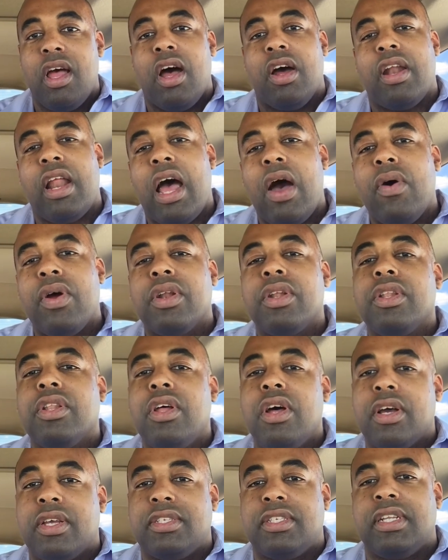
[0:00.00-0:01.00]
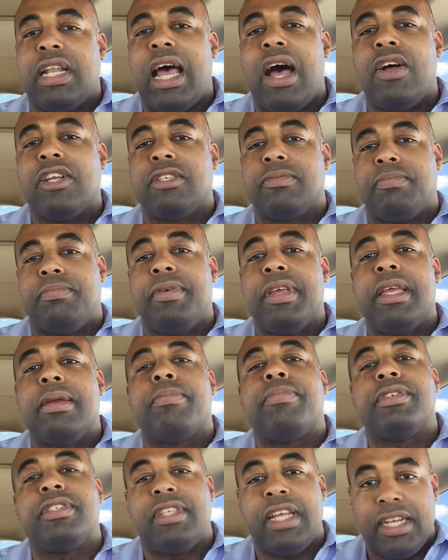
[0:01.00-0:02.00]
on how it looks and how it's
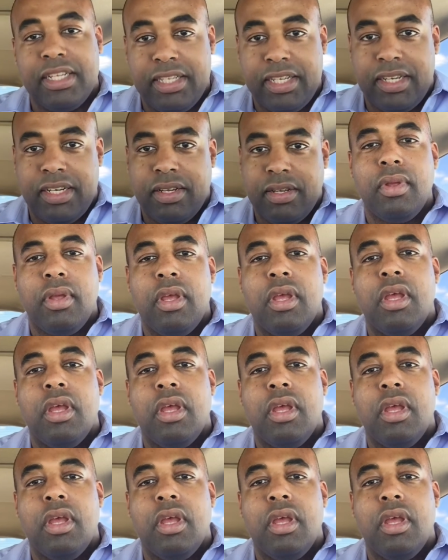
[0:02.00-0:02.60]
being presented.